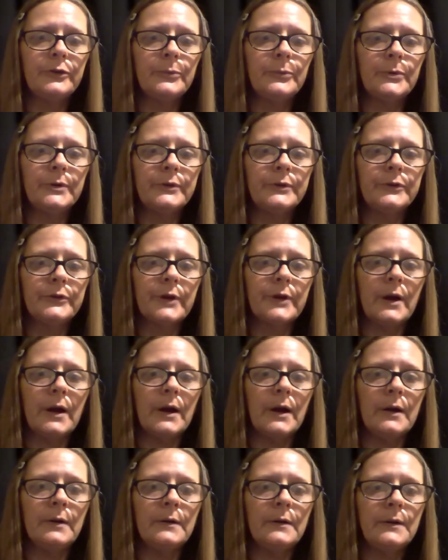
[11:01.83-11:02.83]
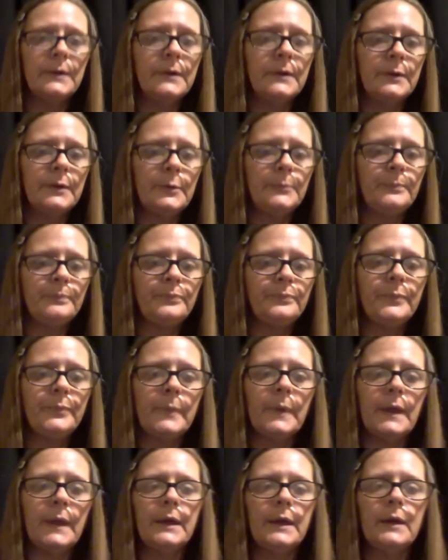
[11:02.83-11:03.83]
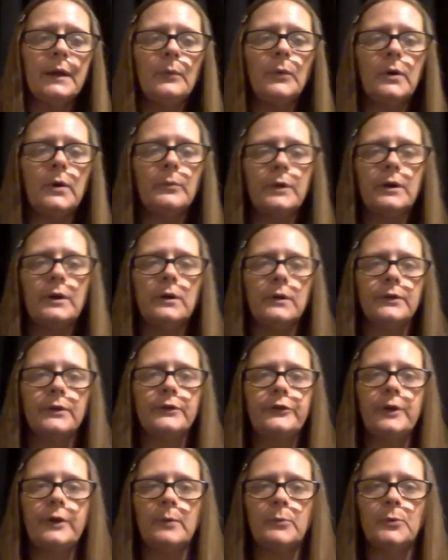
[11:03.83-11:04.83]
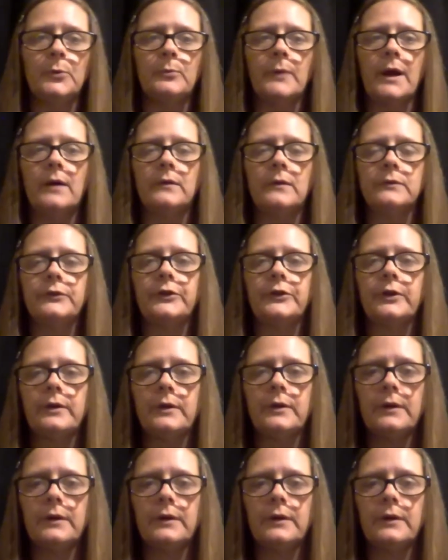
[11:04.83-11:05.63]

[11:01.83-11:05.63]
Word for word: was uh, in what we call the Temple Mount,